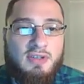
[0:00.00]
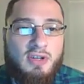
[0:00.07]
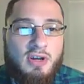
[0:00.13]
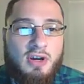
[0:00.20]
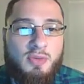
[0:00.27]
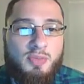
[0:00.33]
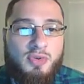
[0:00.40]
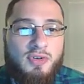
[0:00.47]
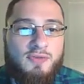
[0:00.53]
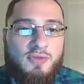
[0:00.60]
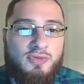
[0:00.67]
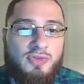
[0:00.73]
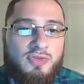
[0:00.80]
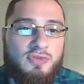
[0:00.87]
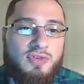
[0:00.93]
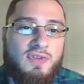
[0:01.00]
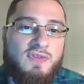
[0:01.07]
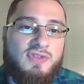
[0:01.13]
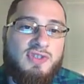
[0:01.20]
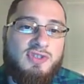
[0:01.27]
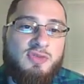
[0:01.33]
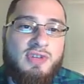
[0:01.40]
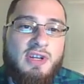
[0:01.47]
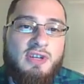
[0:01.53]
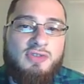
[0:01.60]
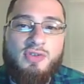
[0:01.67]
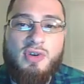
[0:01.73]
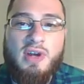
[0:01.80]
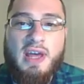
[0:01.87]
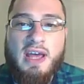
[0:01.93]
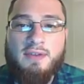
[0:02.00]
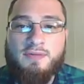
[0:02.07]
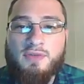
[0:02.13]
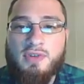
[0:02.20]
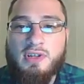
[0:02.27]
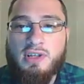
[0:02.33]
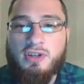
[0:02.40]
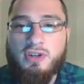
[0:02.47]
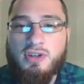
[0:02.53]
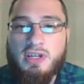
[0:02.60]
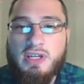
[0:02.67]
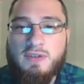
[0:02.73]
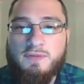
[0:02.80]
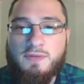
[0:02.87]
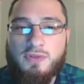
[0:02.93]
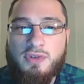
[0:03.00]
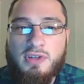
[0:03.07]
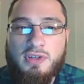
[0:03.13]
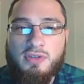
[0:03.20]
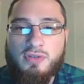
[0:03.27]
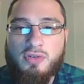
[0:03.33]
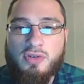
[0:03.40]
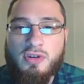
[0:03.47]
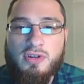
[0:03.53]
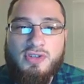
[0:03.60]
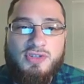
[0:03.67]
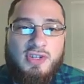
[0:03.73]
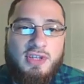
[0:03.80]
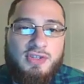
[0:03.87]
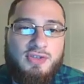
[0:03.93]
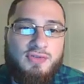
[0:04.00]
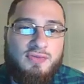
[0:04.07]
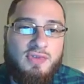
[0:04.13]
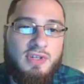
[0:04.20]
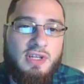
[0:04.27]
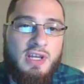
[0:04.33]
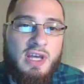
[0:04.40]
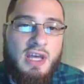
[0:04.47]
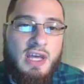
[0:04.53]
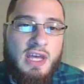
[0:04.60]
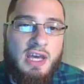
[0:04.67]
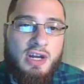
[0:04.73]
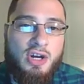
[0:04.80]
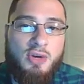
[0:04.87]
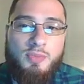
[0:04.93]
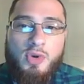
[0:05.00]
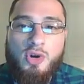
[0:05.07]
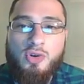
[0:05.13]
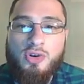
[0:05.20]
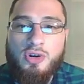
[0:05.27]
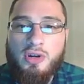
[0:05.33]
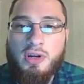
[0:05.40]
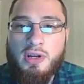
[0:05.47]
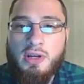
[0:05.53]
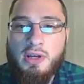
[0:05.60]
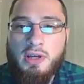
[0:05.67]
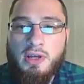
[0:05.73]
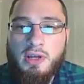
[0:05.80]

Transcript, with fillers: our peripheral nervous system broken down into our afferent and our efferent, or our sensory and our motor.